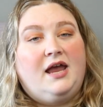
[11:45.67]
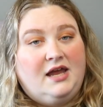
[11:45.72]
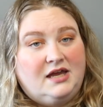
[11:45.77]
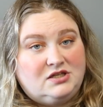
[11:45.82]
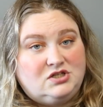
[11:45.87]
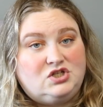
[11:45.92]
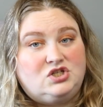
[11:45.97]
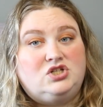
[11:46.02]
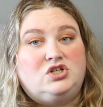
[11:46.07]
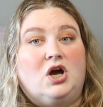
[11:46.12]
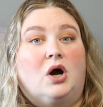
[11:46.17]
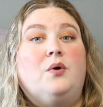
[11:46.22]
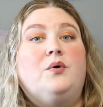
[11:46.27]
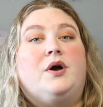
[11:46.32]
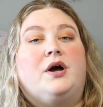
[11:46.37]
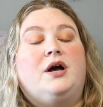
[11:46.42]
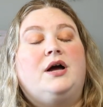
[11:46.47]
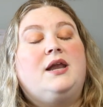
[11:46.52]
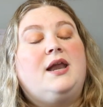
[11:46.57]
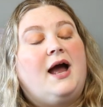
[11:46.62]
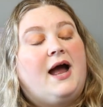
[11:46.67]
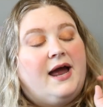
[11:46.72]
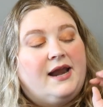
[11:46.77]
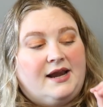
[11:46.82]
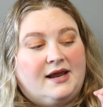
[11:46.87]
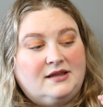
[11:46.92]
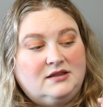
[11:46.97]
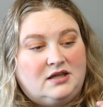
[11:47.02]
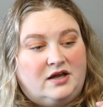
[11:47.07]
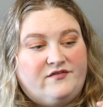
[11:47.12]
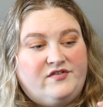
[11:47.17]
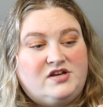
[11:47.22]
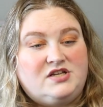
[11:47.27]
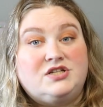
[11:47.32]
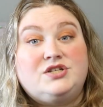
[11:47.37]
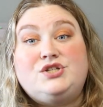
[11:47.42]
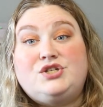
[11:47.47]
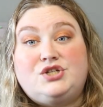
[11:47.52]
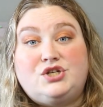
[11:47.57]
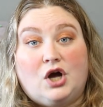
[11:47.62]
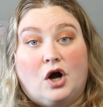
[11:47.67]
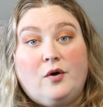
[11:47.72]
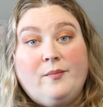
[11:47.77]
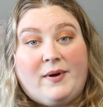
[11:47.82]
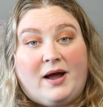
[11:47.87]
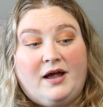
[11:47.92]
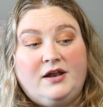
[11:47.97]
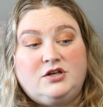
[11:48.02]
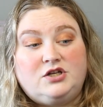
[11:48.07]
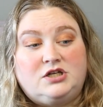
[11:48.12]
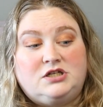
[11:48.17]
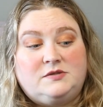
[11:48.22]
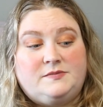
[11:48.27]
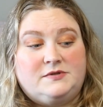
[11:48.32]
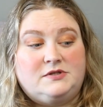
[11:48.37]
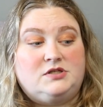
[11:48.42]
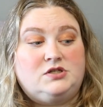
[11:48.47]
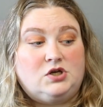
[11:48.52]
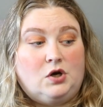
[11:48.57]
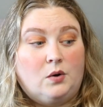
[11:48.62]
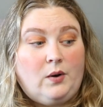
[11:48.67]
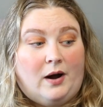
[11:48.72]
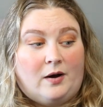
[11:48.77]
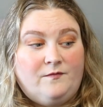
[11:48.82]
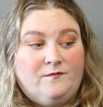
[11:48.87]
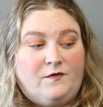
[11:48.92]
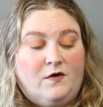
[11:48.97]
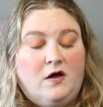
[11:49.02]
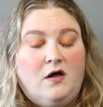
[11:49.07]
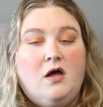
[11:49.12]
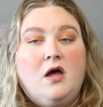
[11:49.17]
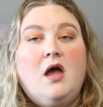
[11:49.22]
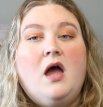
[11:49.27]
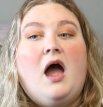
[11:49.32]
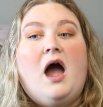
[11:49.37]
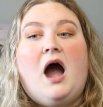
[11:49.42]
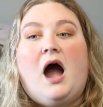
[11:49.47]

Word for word: It's so good and I love it so much. It's been so helpful.